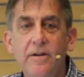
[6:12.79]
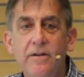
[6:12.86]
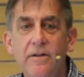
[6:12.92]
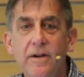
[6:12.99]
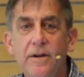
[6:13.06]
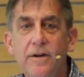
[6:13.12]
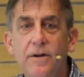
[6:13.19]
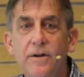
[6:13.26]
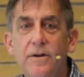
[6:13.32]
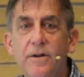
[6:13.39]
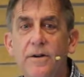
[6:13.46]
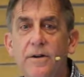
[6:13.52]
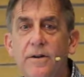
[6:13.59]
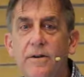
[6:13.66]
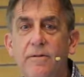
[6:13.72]
So
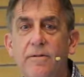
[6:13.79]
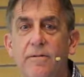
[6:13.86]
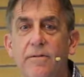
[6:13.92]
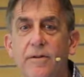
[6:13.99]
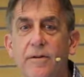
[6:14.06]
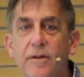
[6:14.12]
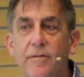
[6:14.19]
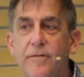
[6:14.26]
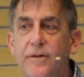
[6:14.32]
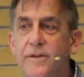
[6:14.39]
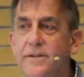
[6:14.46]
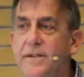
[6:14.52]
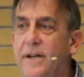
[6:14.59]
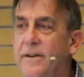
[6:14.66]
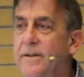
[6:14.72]
for the
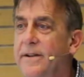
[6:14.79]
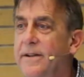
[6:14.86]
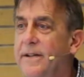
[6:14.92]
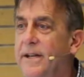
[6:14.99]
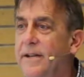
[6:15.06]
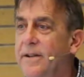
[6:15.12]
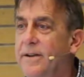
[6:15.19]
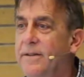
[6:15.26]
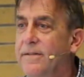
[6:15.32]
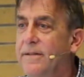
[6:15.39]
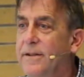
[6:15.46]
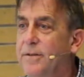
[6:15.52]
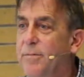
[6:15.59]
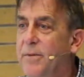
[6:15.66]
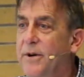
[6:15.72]
first 110 years of
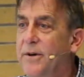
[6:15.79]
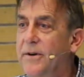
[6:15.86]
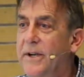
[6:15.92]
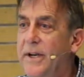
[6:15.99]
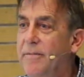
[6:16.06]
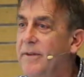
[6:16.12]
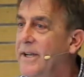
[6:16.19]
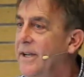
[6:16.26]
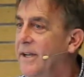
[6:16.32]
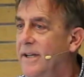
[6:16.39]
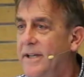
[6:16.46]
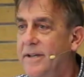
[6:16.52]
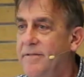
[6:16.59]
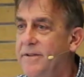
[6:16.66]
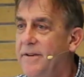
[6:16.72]
this program, they
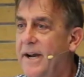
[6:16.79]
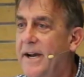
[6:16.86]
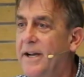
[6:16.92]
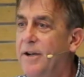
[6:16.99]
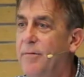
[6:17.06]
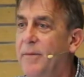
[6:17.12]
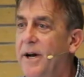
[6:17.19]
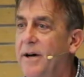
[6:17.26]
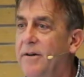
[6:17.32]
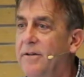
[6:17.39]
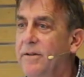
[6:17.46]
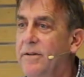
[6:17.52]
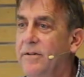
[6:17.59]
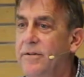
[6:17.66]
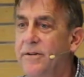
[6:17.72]
didn't give jack
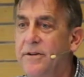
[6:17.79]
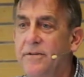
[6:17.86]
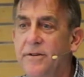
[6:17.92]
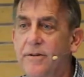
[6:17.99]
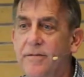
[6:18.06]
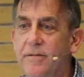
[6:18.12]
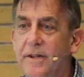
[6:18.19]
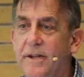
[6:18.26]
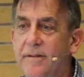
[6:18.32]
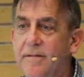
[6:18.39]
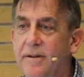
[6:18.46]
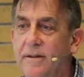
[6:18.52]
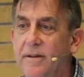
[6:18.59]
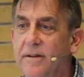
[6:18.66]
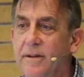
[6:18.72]
about nutrition or
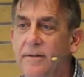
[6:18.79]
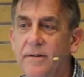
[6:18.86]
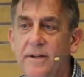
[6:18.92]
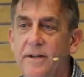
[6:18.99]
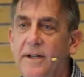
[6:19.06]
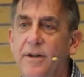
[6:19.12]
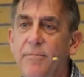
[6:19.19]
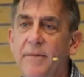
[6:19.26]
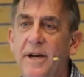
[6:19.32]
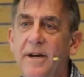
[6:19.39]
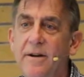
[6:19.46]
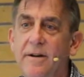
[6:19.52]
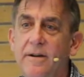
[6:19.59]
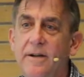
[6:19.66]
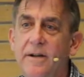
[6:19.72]
flavor. It didn't
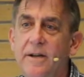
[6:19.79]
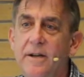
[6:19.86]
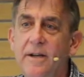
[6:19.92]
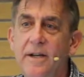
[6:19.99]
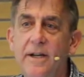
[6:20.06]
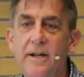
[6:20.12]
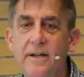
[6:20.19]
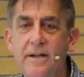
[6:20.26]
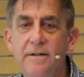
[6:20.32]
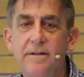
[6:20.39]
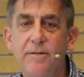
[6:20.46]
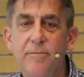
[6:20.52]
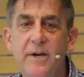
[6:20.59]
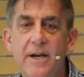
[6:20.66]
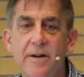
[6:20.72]
matter. And it
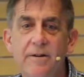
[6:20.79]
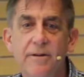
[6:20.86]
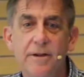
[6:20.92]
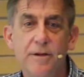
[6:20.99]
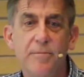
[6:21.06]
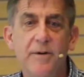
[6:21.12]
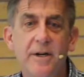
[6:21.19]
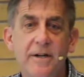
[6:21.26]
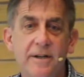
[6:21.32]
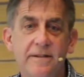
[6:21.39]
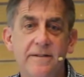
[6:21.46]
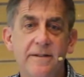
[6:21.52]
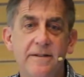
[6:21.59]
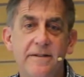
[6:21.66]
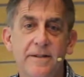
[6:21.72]
doesn't matter in a commodity
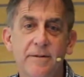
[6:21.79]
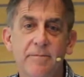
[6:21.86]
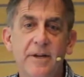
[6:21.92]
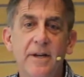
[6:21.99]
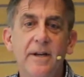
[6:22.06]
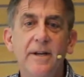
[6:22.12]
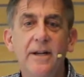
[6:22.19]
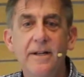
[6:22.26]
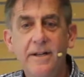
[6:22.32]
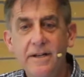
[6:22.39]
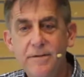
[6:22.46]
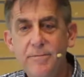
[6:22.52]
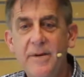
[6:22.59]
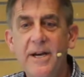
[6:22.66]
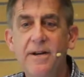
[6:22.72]
system. It
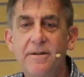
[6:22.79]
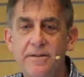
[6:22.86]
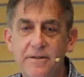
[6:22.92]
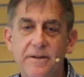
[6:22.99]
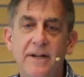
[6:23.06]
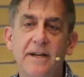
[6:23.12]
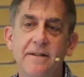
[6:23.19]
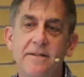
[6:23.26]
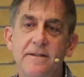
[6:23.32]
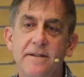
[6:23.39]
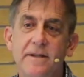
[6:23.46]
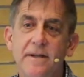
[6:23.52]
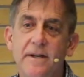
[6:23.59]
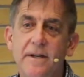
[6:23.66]
does matter to us.